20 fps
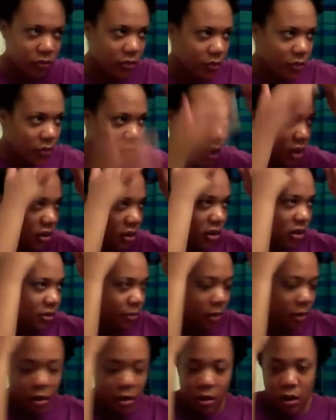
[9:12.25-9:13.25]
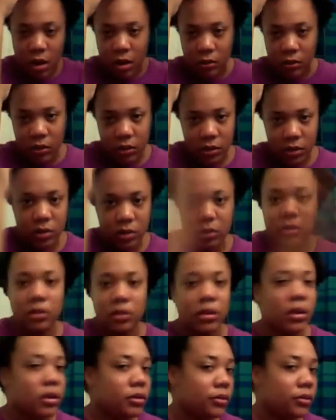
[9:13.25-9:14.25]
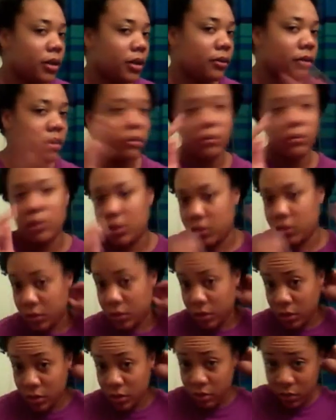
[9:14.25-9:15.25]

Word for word: and this part always just does whatever it wants to do.